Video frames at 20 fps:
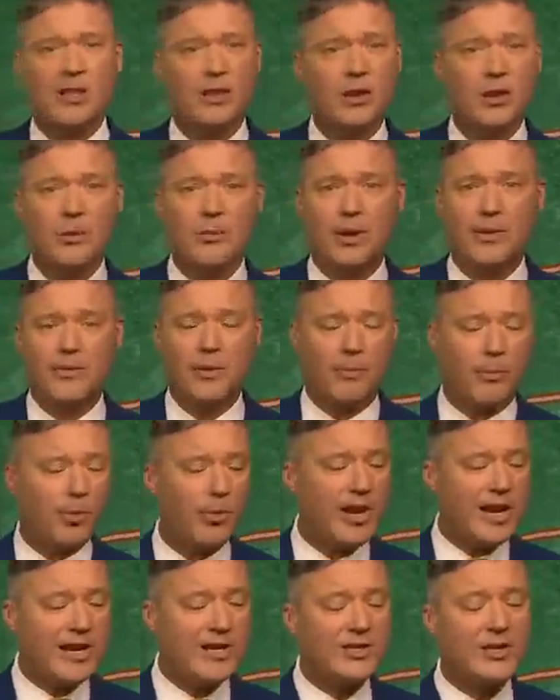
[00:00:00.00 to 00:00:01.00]
a little bit of a
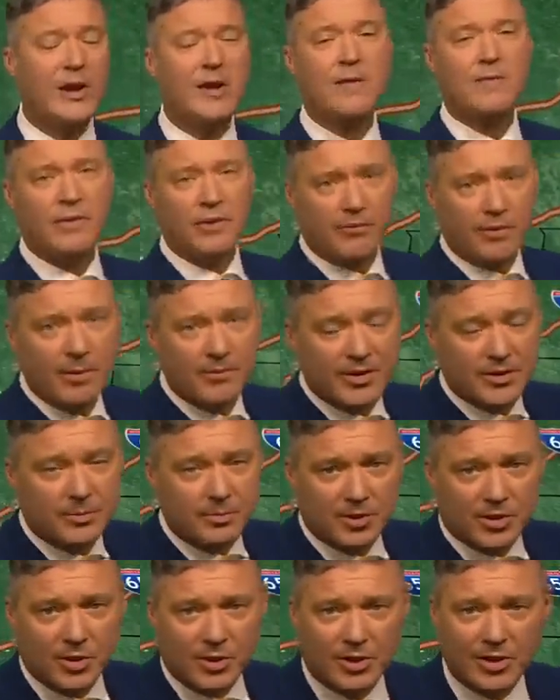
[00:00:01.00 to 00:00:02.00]
breeze from this
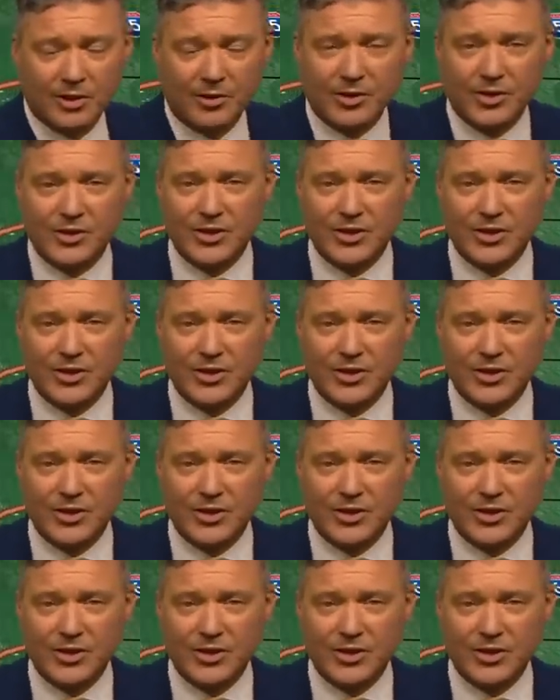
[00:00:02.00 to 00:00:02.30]
particular